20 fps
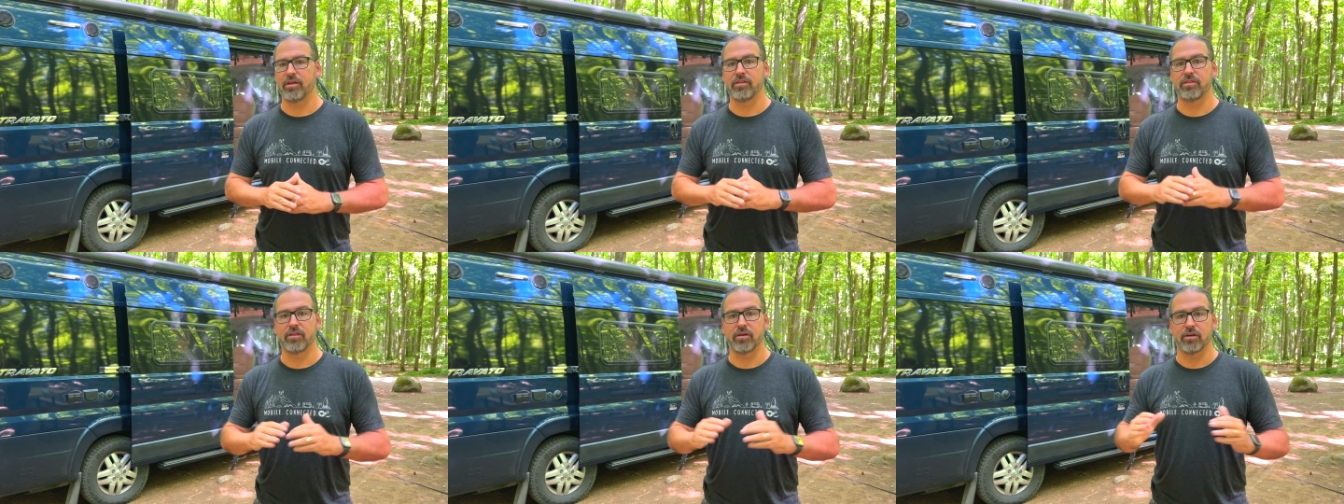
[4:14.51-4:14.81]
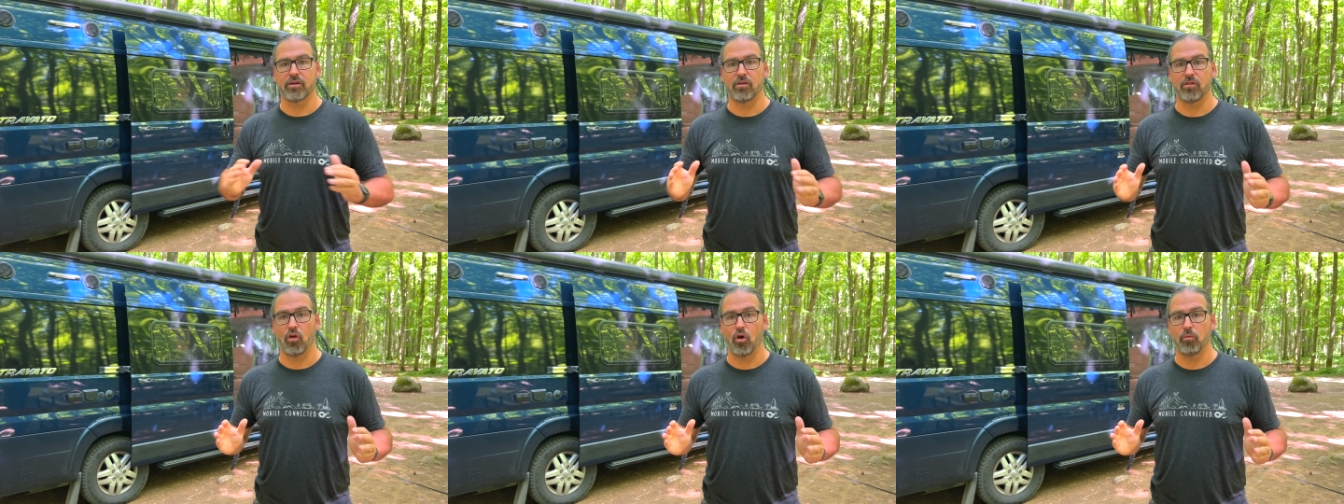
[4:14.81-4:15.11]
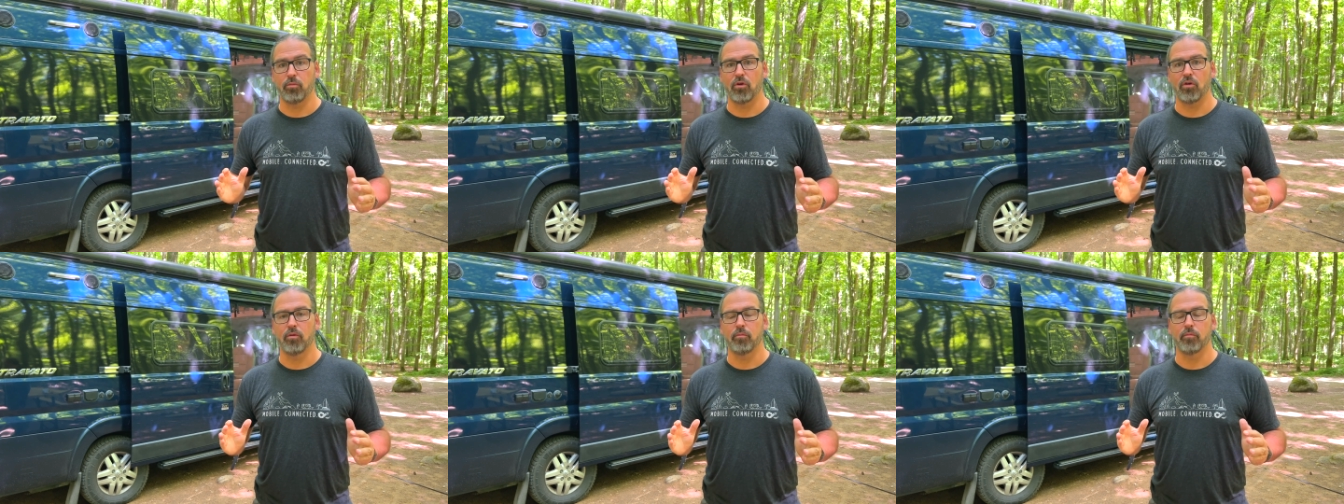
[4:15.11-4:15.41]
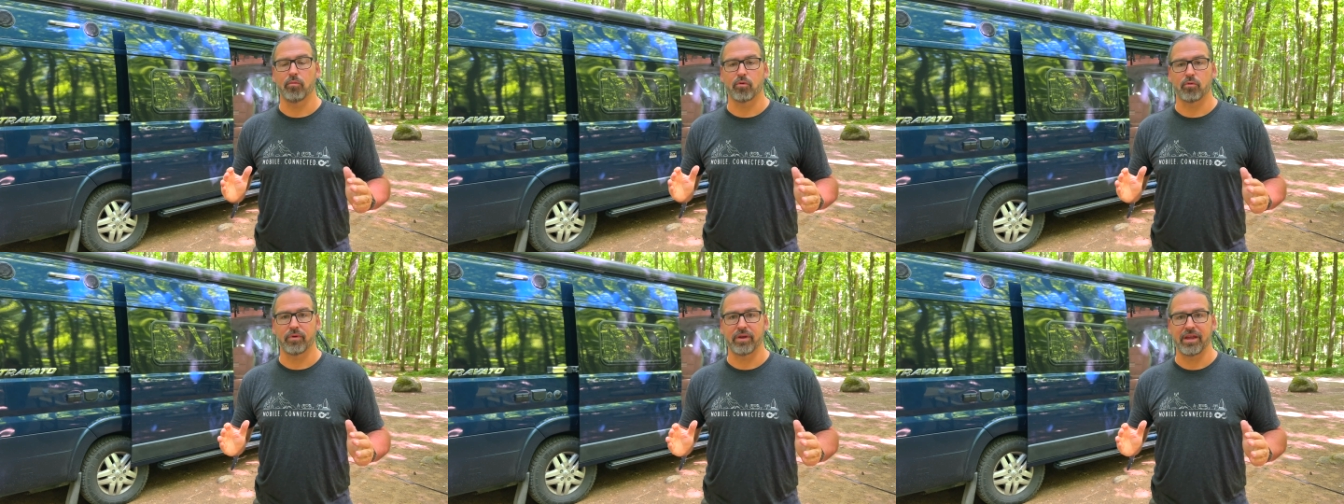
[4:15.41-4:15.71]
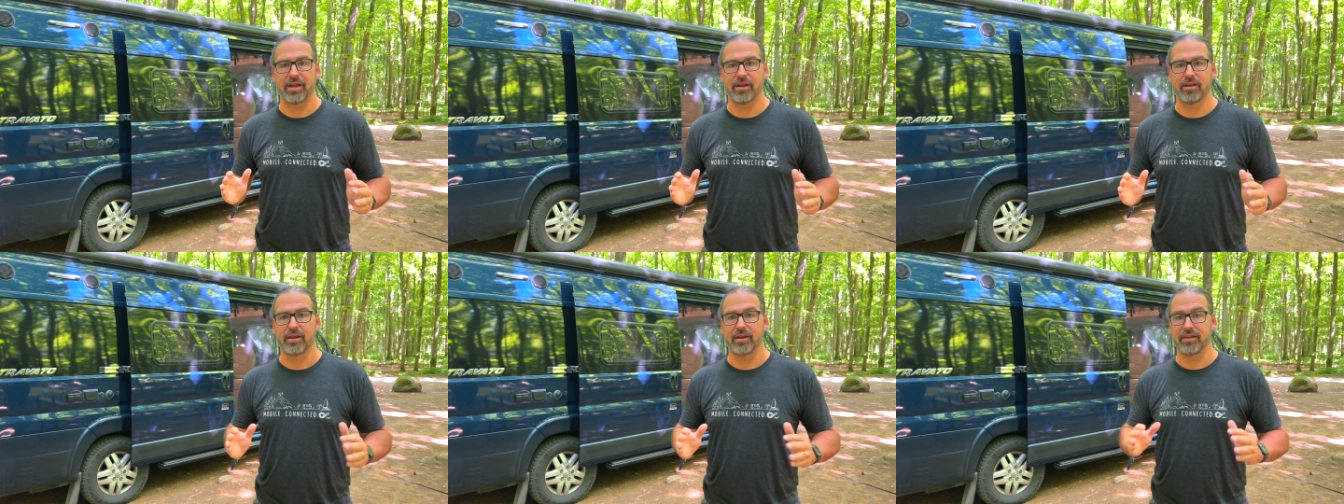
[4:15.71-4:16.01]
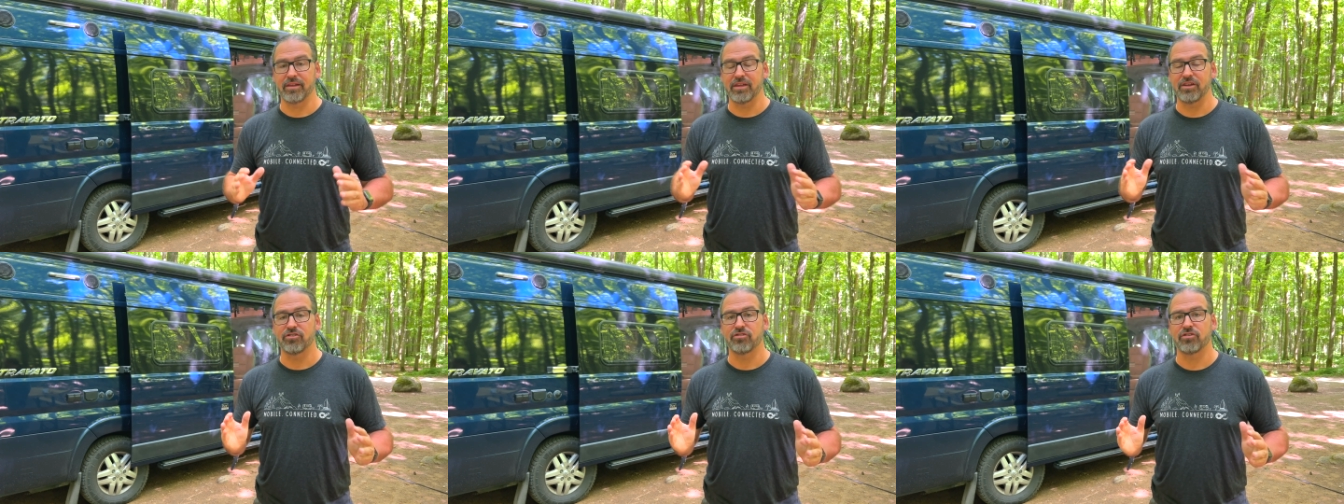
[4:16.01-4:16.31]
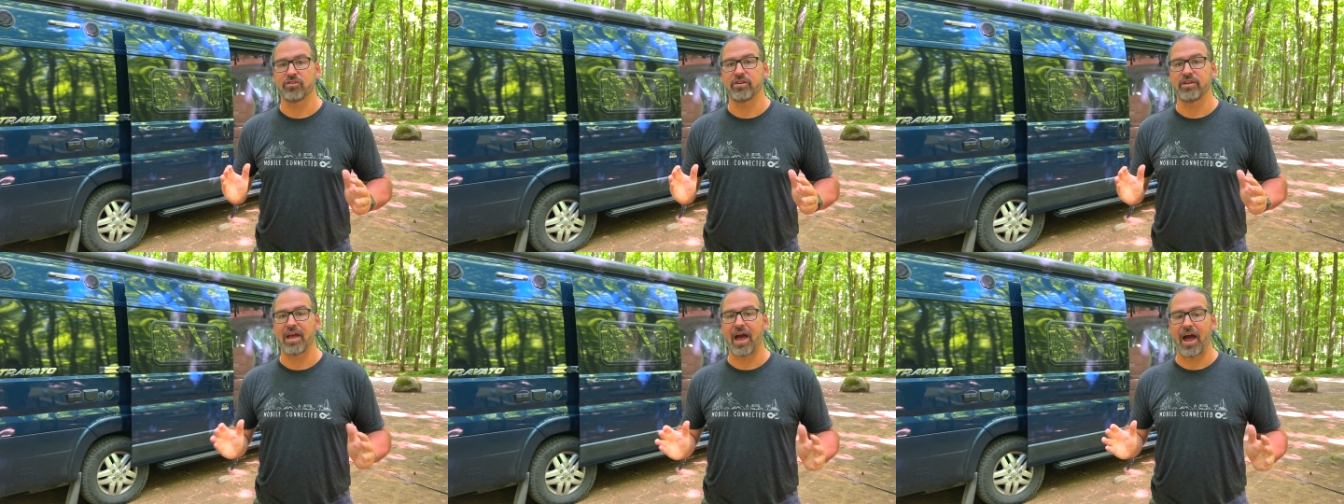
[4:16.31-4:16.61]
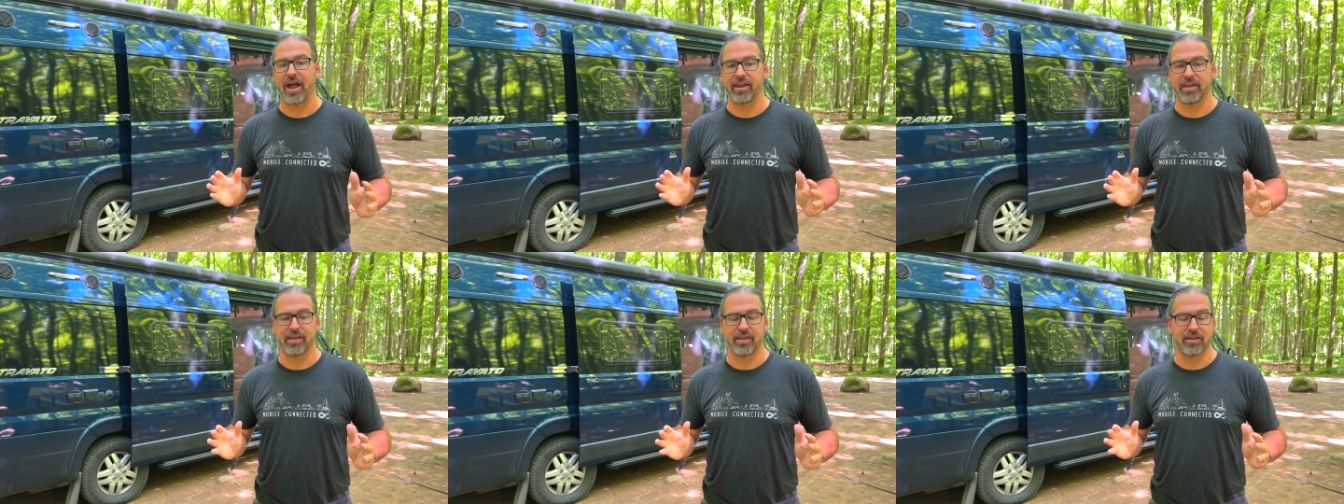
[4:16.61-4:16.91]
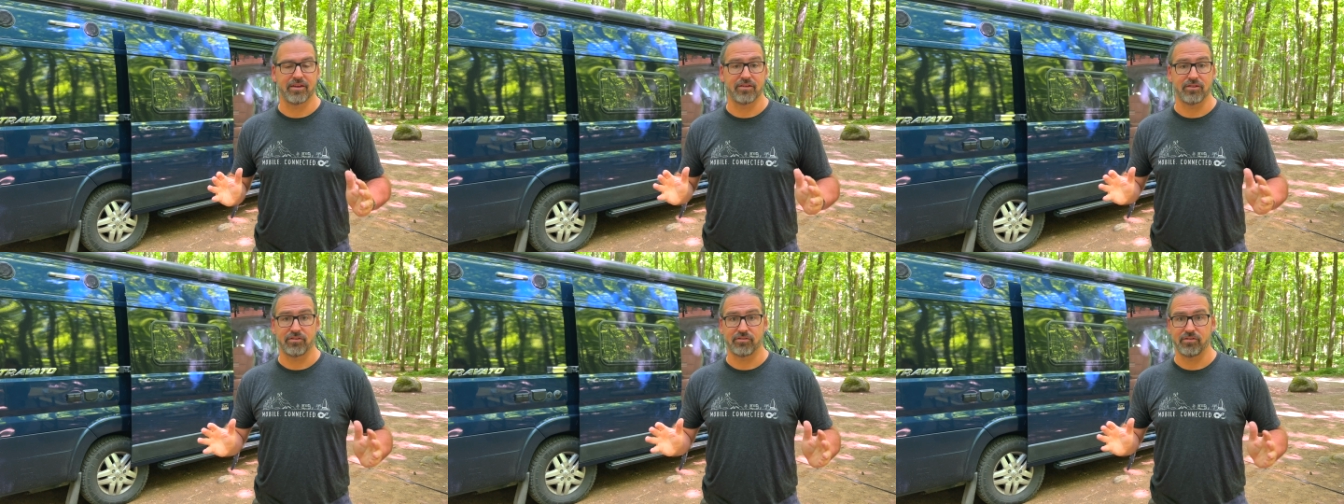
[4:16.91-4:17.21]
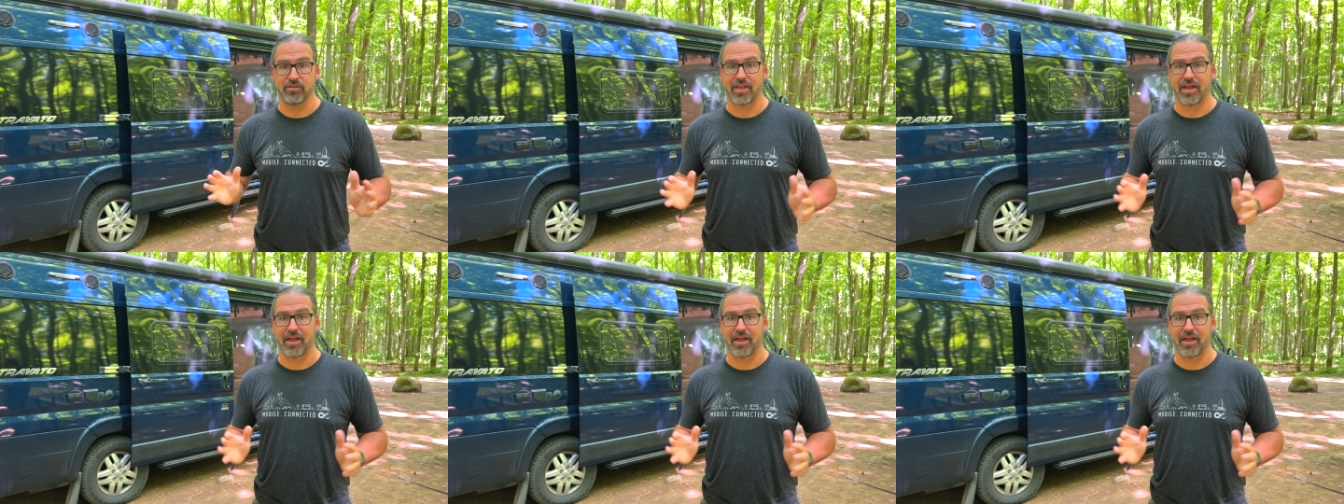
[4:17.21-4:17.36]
the global marine and leisure yachting industry.